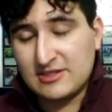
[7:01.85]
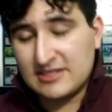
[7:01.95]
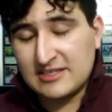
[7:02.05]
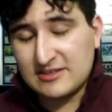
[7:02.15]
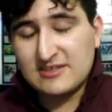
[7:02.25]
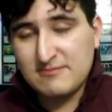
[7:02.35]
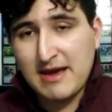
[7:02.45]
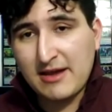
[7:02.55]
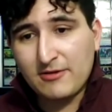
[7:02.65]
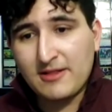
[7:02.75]
this
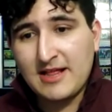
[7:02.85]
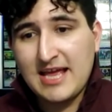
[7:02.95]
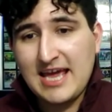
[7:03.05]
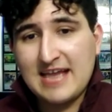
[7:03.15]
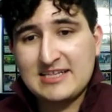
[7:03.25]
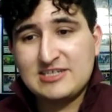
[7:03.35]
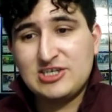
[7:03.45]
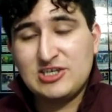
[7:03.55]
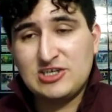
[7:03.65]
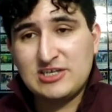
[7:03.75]
metal, and then
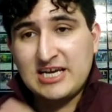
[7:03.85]
she